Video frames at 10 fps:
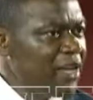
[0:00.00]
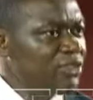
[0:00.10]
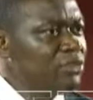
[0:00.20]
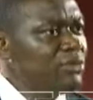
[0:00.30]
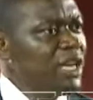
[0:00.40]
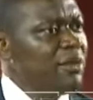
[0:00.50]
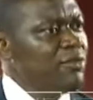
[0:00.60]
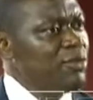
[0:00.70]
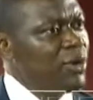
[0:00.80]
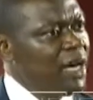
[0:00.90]

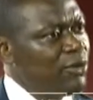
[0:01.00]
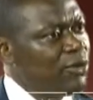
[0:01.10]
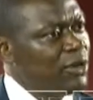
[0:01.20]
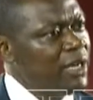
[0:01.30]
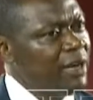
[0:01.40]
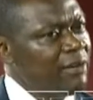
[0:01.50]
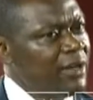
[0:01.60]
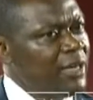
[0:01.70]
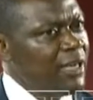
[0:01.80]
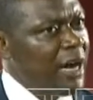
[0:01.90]
sometimes we can equally have,
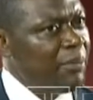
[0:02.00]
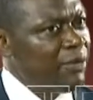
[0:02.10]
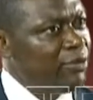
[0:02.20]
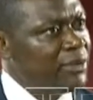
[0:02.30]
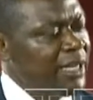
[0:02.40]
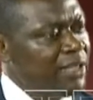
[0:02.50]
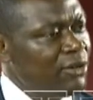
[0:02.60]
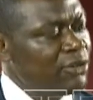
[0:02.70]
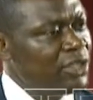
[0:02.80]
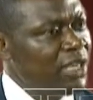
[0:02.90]
apart from the
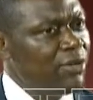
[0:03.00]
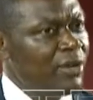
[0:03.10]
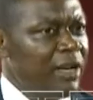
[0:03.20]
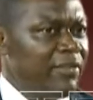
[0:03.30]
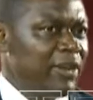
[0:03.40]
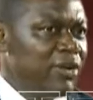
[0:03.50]
ideological, you can have a